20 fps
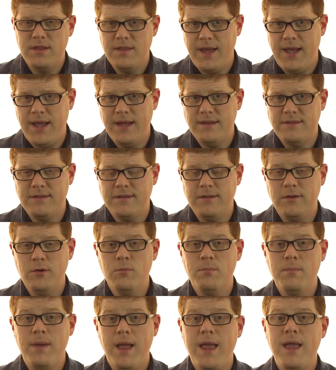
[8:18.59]
that
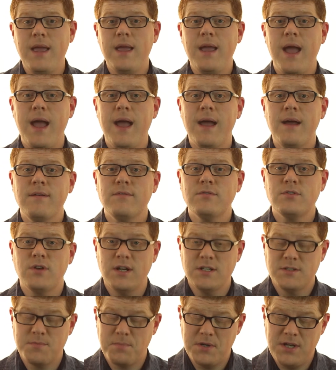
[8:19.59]
you may have
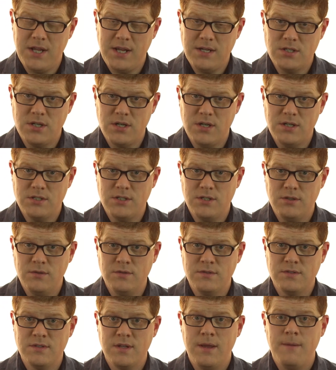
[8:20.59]
transportation
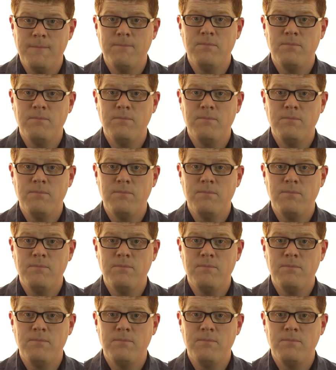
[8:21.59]
issues,